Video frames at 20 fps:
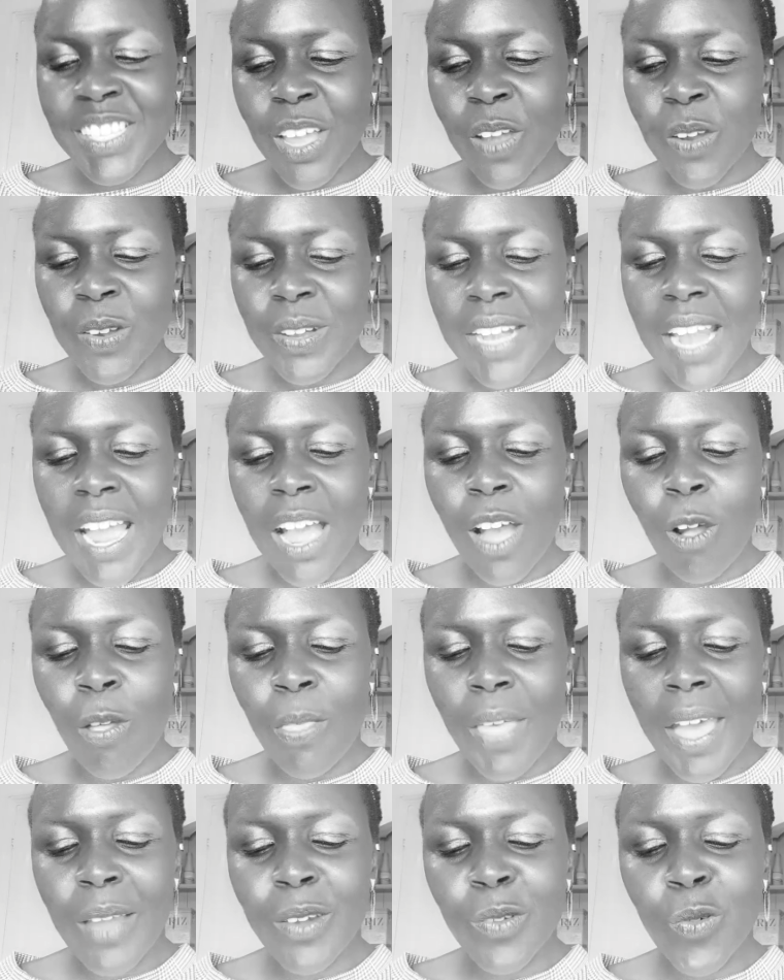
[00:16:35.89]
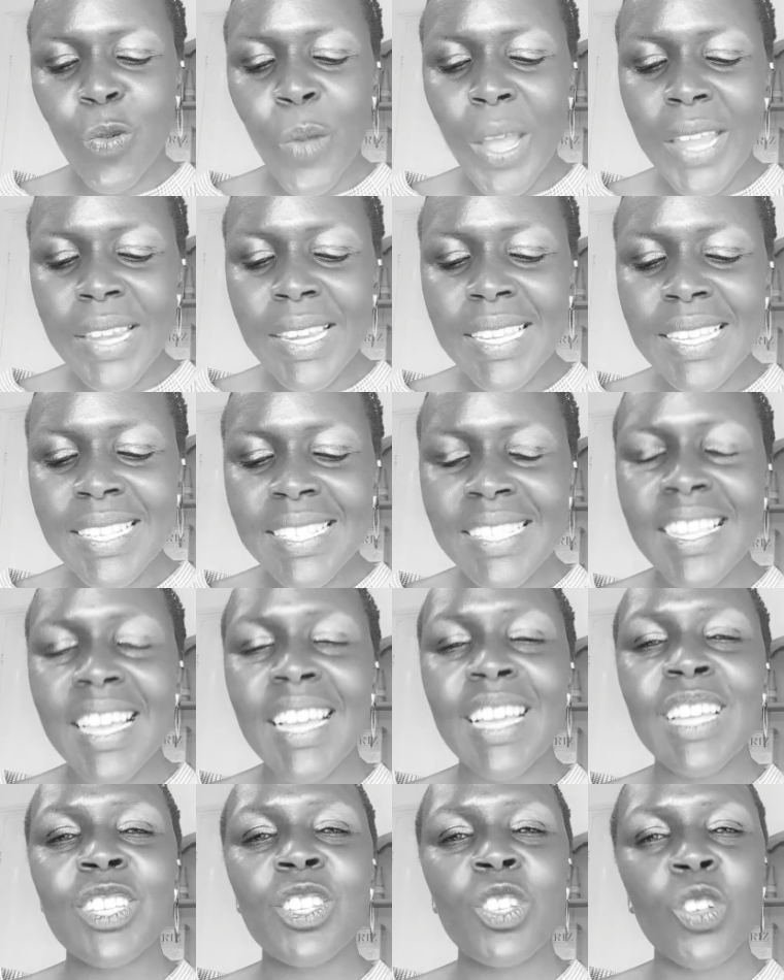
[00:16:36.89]
out now that when he
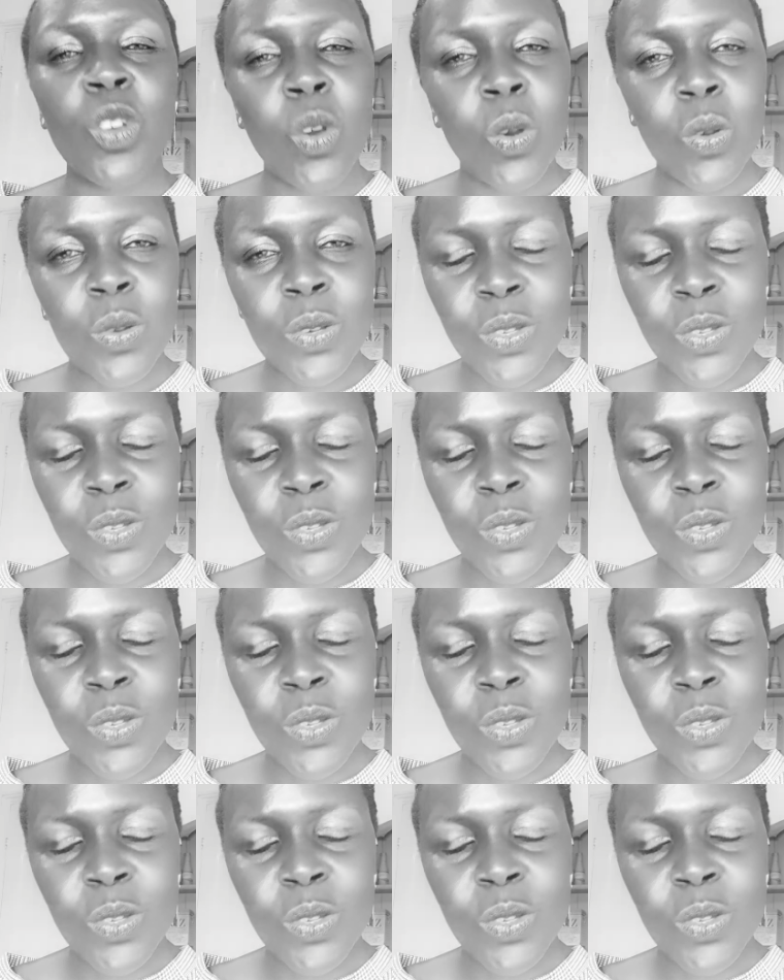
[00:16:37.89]
started to go